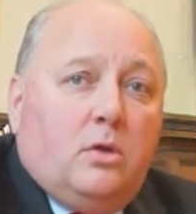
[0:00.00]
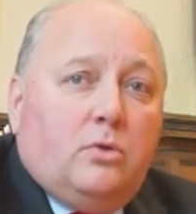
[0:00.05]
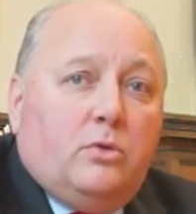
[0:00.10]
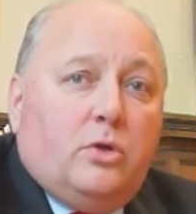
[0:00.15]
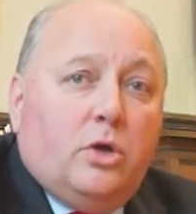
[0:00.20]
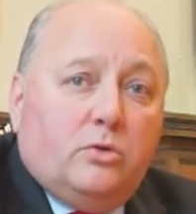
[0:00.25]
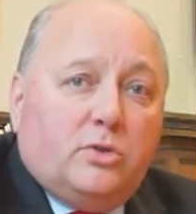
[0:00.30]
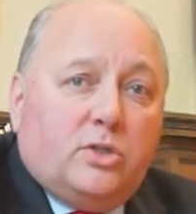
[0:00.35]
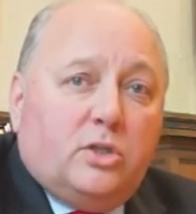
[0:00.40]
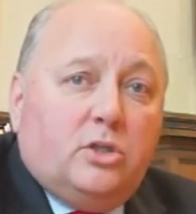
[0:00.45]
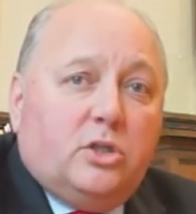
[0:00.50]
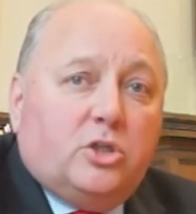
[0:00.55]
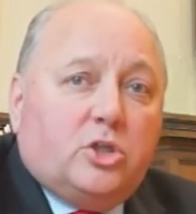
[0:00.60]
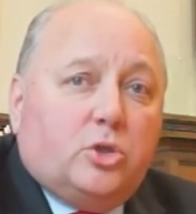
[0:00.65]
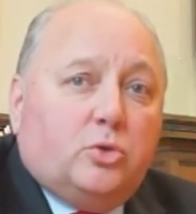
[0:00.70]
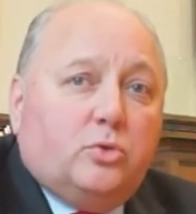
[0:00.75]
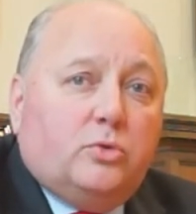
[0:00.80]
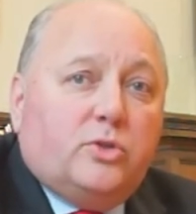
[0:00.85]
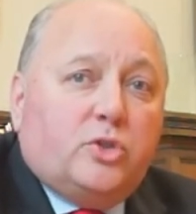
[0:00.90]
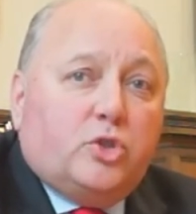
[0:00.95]
Those
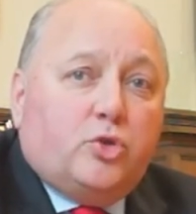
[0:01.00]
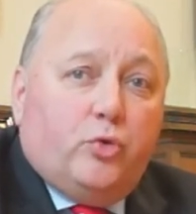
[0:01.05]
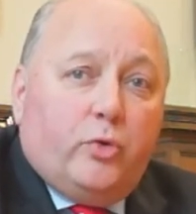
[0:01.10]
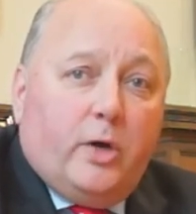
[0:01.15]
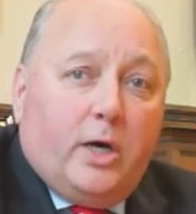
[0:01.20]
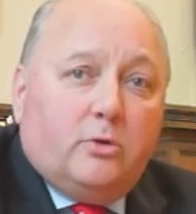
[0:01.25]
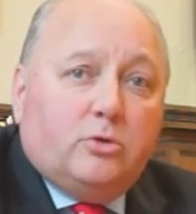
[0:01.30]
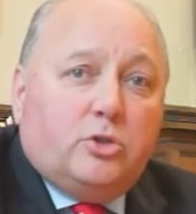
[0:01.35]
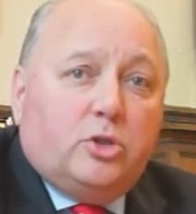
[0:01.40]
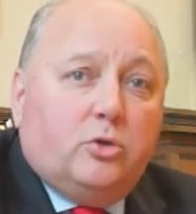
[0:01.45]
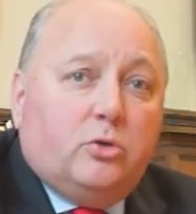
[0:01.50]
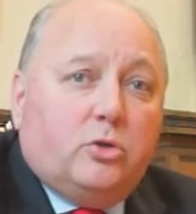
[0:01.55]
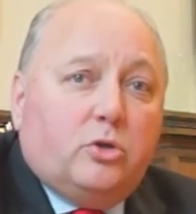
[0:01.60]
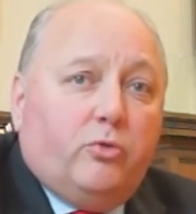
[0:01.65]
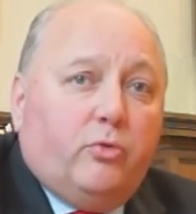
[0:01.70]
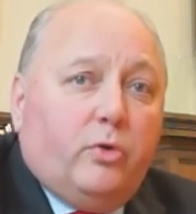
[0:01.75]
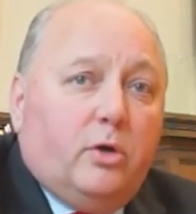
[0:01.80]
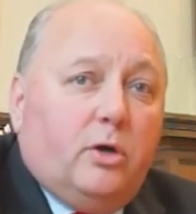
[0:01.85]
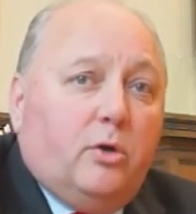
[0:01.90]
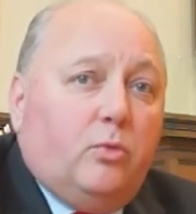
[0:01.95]
initials throughout your
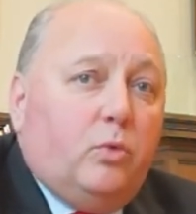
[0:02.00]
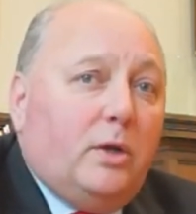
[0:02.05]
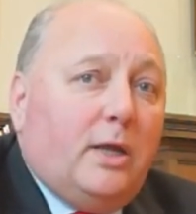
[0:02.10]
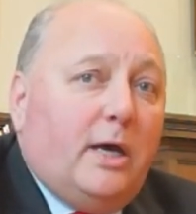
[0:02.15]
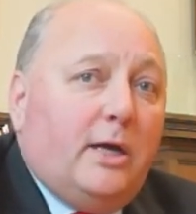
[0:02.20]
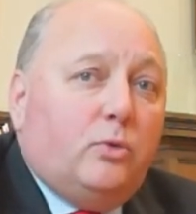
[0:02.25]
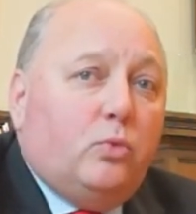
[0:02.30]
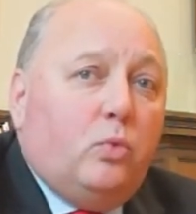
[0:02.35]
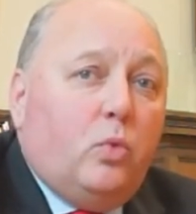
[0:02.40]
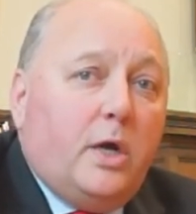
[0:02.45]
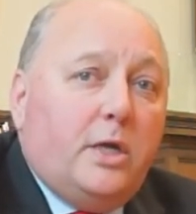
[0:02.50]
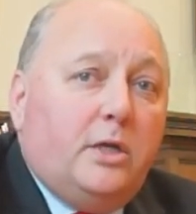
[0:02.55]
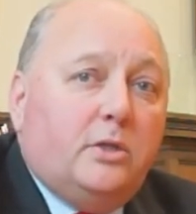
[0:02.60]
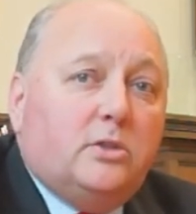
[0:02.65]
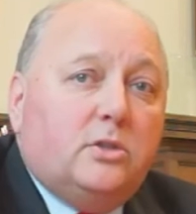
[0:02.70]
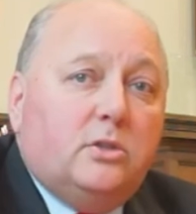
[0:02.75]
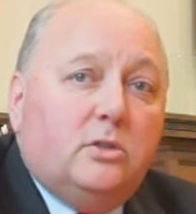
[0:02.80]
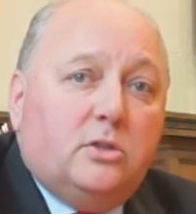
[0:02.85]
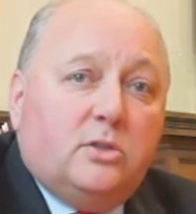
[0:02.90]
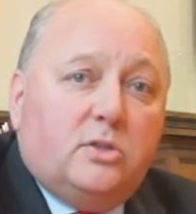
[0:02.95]
career will add weight
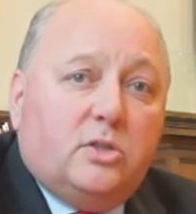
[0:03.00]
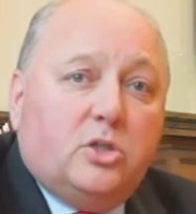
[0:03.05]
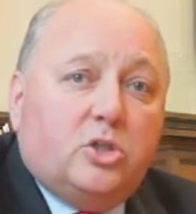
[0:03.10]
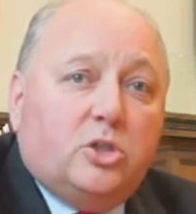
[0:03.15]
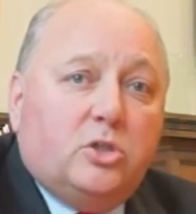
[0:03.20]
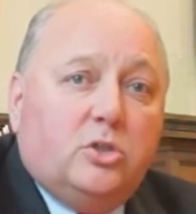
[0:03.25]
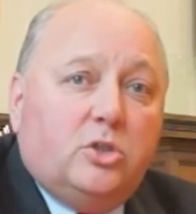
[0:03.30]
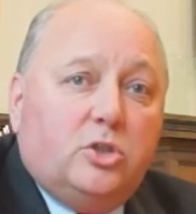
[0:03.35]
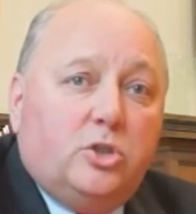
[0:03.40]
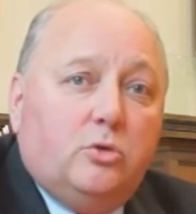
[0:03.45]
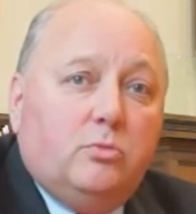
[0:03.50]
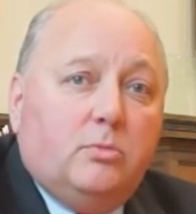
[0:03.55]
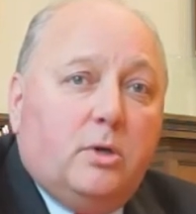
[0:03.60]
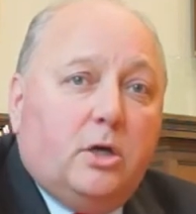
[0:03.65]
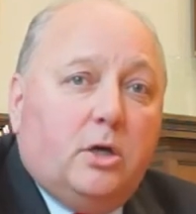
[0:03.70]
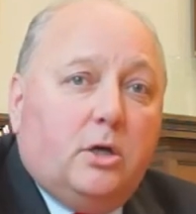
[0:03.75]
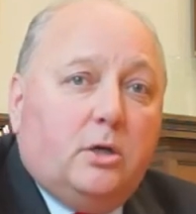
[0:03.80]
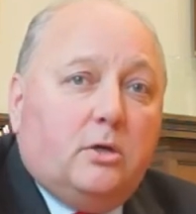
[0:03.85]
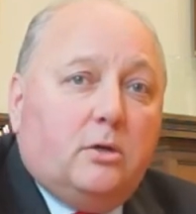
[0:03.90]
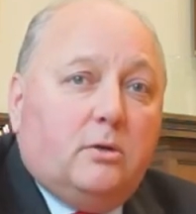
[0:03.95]
to decisions you
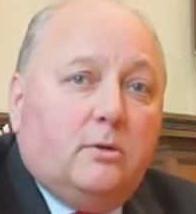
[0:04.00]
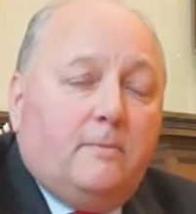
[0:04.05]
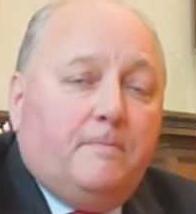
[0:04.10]
make,